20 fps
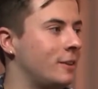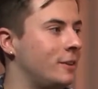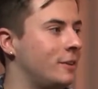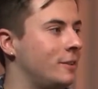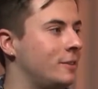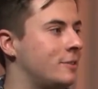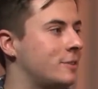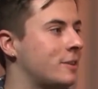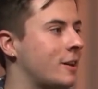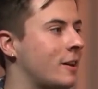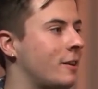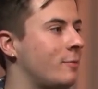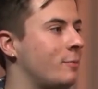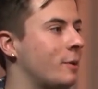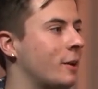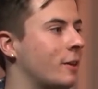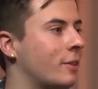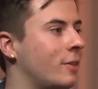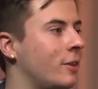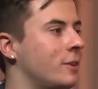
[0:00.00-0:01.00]
Inside of
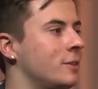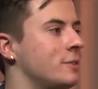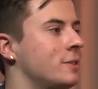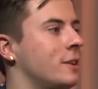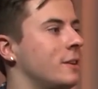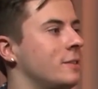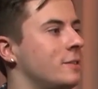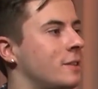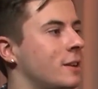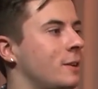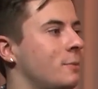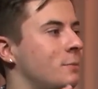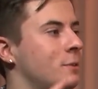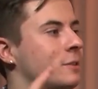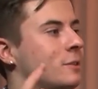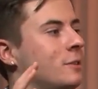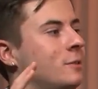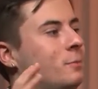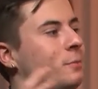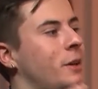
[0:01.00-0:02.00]
my closet. I set up this
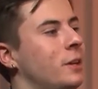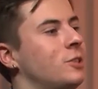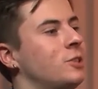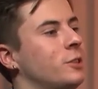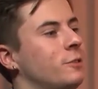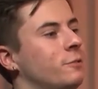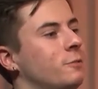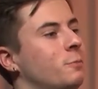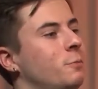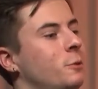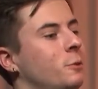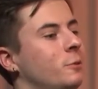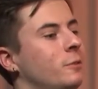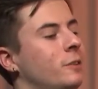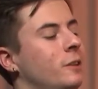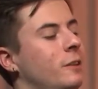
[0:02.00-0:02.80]
little makeshift booth.